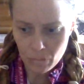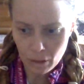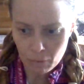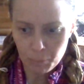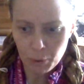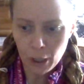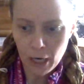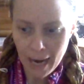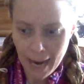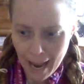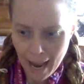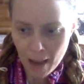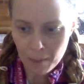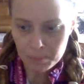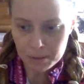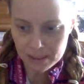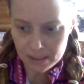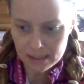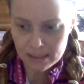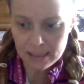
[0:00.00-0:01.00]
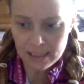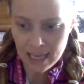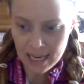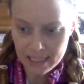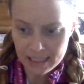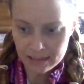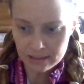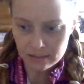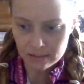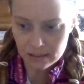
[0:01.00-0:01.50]
perhaps
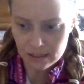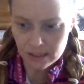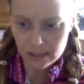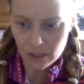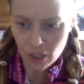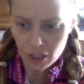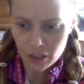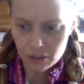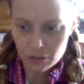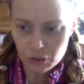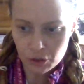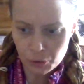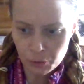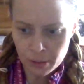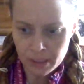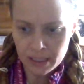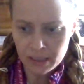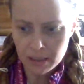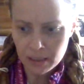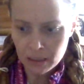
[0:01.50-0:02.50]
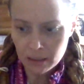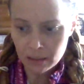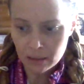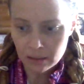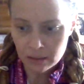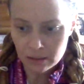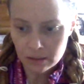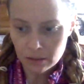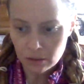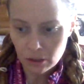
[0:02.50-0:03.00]
then start doing
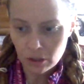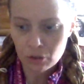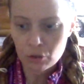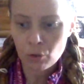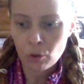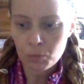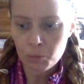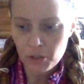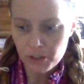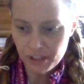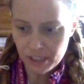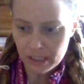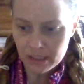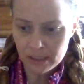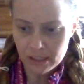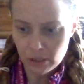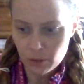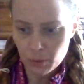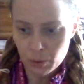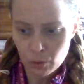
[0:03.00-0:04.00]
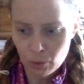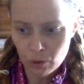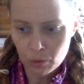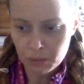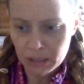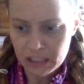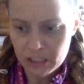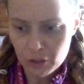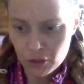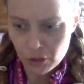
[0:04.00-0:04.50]
normal things that you would
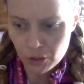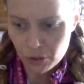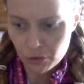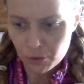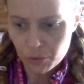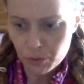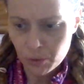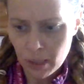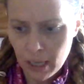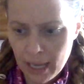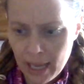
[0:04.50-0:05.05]
normally do